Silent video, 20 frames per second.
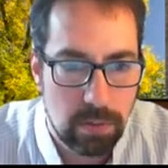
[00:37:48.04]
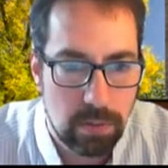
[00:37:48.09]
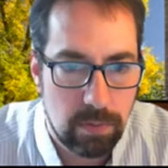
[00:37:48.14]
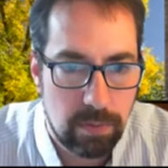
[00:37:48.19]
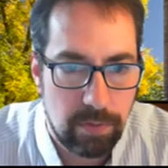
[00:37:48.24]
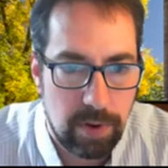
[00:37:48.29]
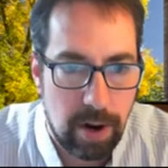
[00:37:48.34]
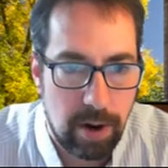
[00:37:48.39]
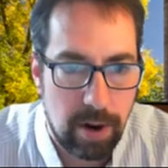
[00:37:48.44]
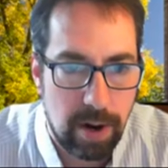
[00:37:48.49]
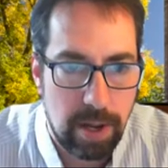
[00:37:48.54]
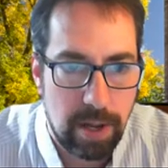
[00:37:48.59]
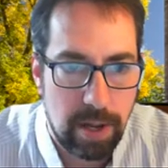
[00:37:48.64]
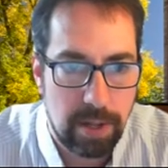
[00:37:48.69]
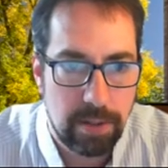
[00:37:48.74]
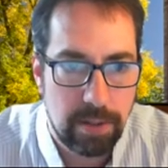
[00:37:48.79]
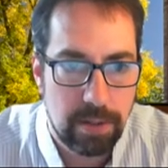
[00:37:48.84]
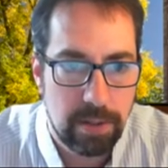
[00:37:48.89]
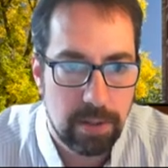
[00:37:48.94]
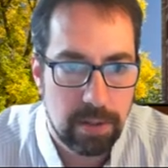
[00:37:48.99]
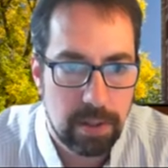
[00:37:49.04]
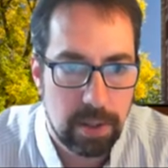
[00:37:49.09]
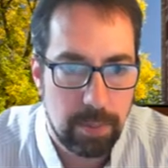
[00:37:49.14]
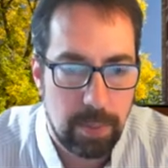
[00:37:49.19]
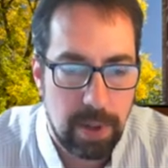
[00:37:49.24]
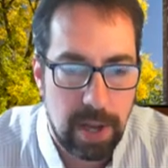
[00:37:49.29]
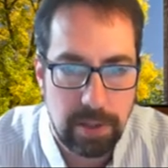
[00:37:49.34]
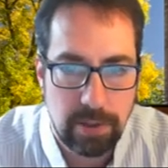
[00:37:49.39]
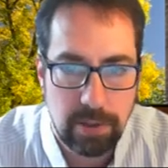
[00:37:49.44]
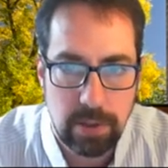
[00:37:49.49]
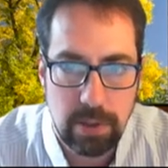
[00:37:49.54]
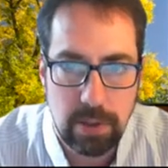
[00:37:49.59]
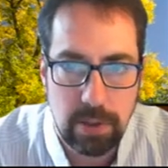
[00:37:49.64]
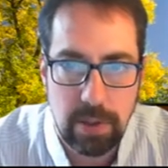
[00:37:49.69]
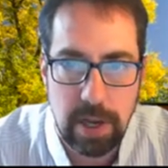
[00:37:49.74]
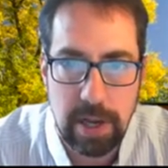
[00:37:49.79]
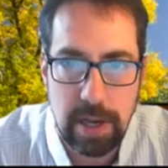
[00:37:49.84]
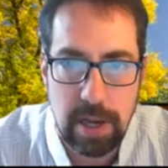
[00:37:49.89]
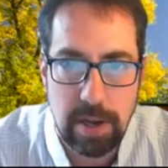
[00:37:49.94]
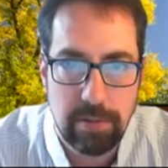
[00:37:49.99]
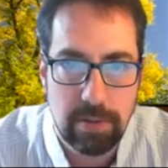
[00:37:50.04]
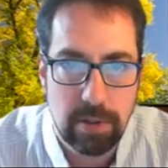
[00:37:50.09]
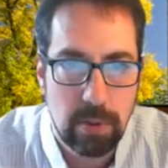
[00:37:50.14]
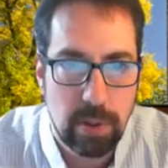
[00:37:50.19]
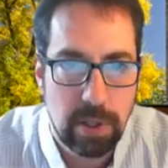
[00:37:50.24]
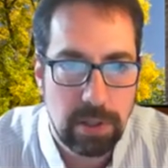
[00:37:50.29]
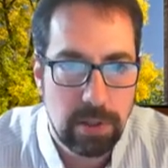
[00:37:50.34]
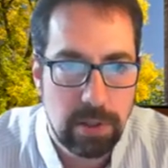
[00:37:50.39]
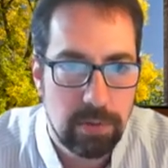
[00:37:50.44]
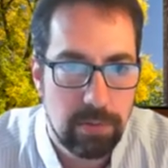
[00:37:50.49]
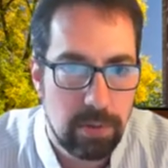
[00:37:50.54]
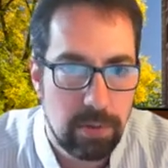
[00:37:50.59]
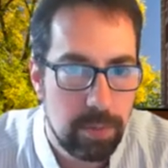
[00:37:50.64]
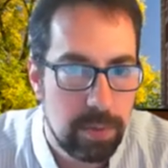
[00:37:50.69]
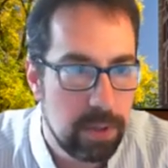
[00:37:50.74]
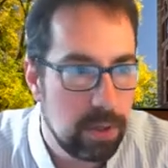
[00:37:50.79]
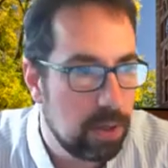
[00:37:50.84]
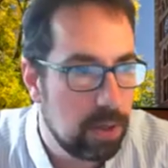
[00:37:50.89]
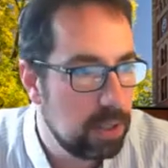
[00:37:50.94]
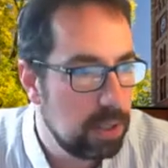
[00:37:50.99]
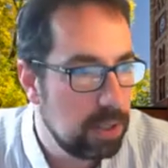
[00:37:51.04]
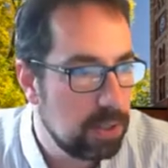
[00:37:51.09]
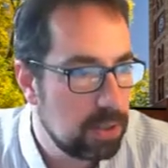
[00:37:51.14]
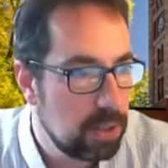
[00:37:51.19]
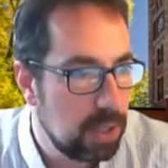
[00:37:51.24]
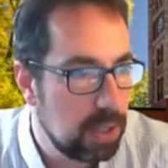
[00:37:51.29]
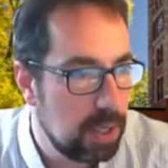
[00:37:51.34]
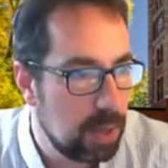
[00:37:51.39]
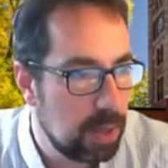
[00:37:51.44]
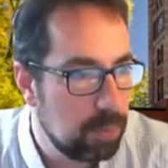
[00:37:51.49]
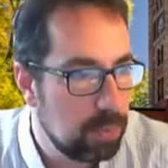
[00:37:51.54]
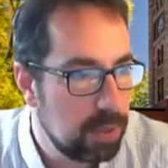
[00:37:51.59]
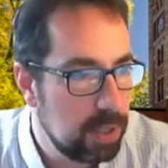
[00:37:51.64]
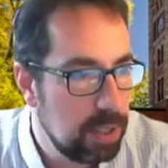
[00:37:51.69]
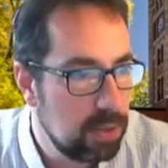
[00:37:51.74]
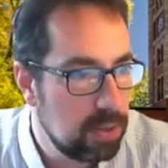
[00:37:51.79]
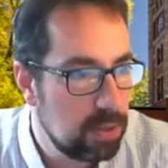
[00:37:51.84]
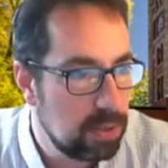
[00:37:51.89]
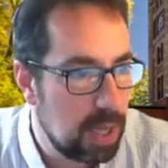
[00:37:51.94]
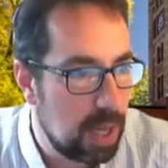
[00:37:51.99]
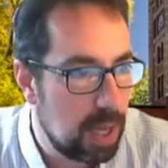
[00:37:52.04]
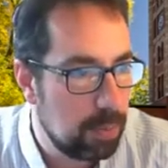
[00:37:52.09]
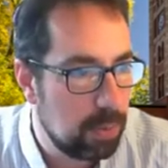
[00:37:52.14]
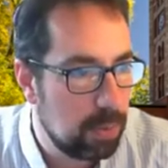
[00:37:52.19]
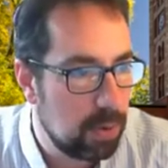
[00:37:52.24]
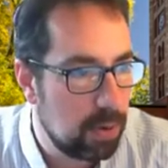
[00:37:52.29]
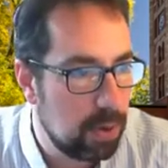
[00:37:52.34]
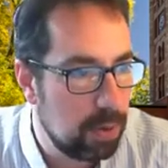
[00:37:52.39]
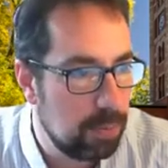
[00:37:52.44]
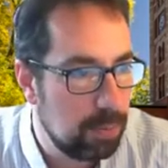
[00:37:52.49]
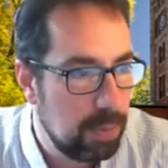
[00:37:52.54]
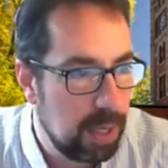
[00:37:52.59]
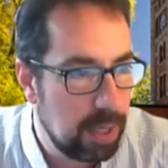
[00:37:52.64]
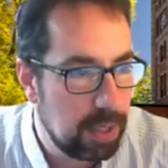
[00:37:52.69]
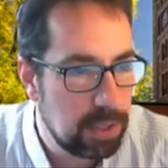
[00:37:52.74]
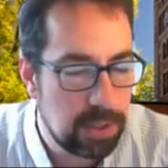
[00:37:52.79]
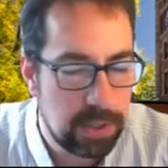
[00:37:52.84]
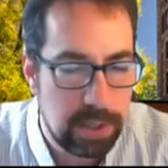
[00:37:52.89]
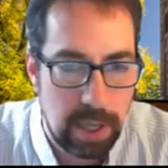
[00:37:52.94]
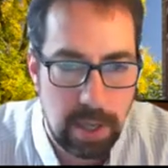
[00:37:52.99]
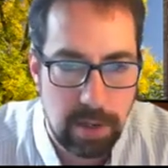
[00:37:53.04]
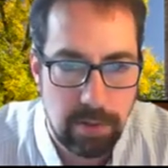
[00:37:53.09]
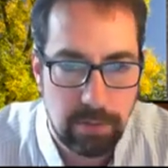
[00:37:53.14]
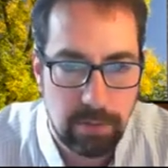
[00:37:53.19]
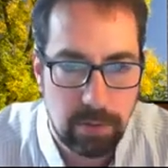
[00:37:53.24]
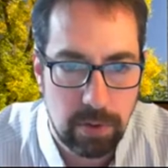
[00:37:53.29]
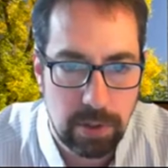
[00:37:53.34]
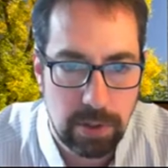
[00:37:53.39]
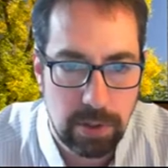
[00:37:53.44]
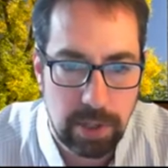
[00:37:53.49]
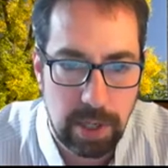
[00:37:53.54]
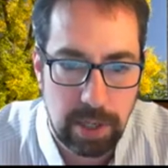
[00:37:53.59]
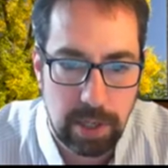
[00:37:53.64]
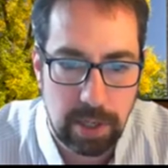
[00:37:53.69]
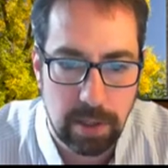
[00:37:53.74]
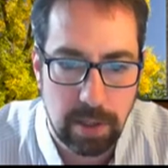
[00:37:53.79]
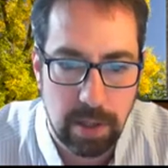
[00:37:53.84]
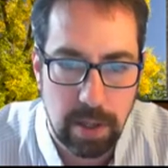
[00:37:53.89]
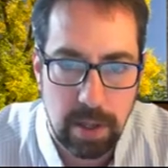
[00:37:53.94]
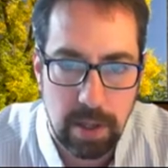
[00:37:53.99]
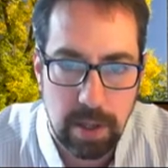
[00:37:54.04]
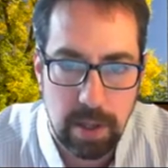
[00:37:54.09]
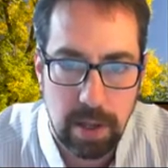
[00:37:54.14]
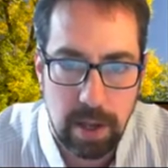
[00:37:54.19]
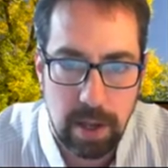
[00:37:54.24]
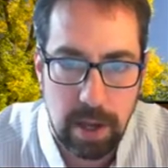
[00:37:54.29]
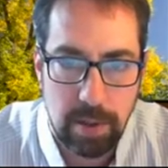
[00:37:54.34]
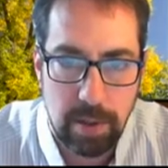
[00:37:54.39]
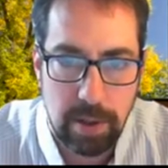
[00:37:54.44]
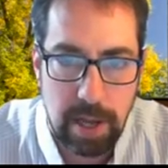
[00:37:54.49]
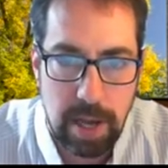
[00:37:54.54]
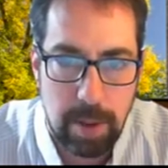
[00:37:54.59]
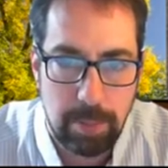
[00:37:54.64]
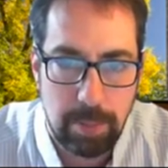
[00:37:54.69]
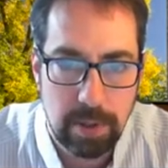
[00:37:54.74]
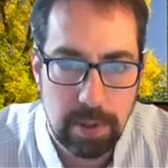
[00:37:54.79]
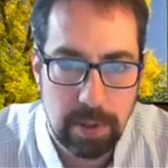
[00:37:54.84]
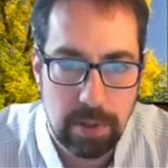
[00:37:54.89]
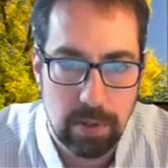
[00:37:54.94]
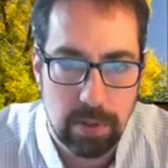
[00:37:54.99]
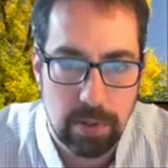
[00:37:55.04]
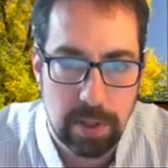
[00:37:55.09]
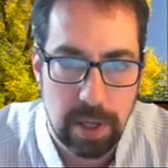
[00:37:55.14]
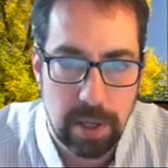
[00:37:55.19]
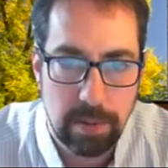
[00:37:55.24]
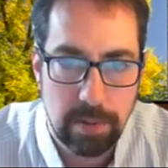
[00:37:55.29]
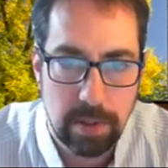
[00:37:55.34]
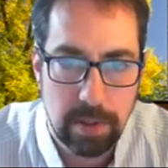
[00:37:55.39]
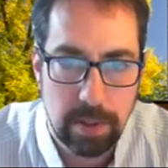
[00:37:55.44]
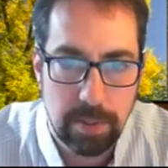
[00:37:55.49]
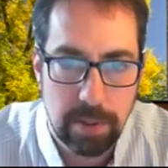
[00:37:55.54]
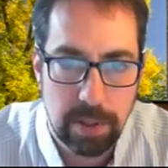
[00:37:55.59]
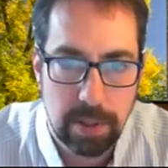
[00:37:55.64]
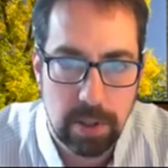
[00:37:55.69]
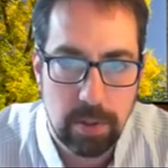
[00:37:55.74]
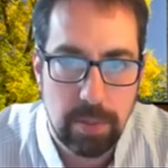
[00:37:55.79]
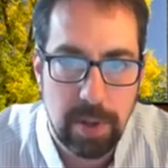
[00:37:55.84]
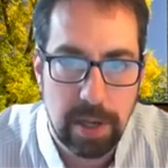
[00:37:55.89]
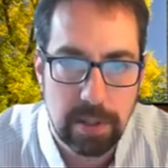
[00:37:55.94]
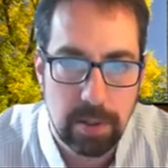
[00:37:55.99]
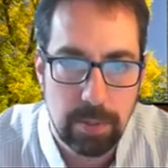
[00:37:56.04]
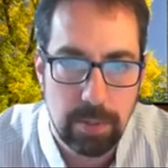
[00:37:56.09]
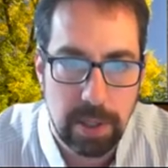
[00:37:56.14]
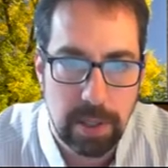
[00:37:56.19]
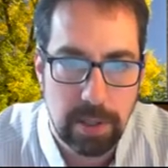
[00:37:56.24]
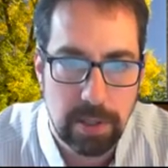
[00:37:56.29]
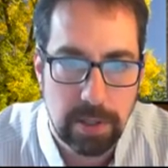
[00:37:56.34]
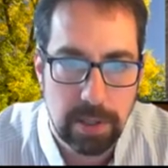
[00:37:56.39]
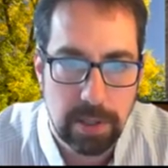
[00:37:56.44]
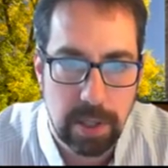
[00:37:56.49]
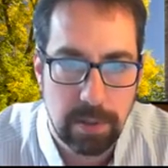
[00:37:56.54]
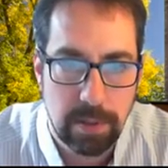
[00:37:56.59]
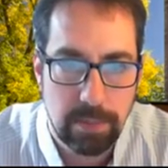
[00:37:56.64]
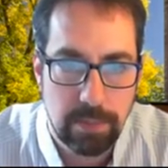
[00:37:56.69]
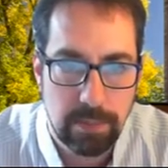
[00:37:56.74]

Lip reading: farad capacitor, I have a question from the audience. Can I please stop on page 10 for a second? I'll happily do that. Let me go back to page 10.